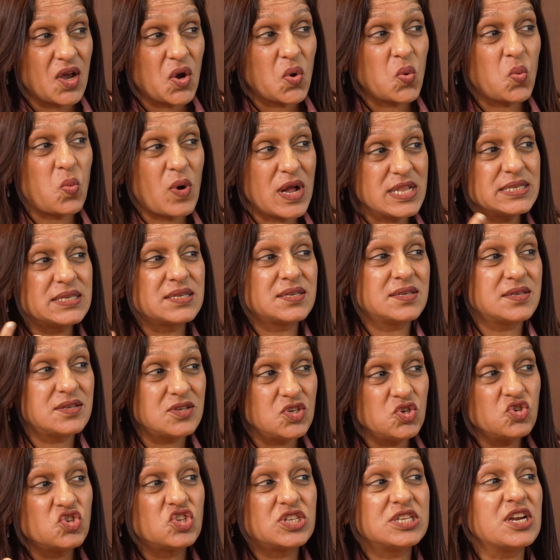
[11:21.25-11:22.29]
once
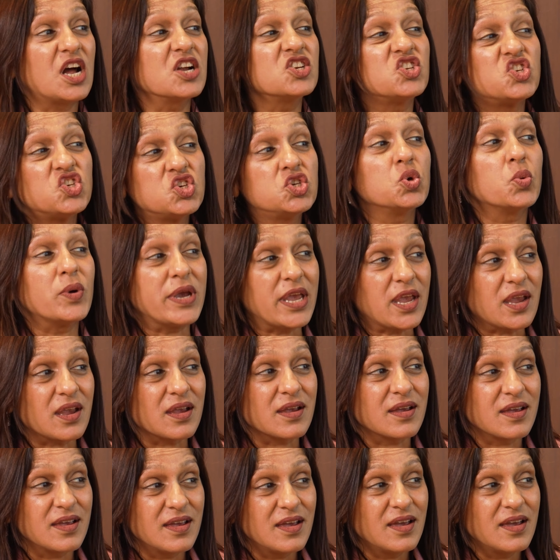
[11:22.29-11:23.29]
you start chewing,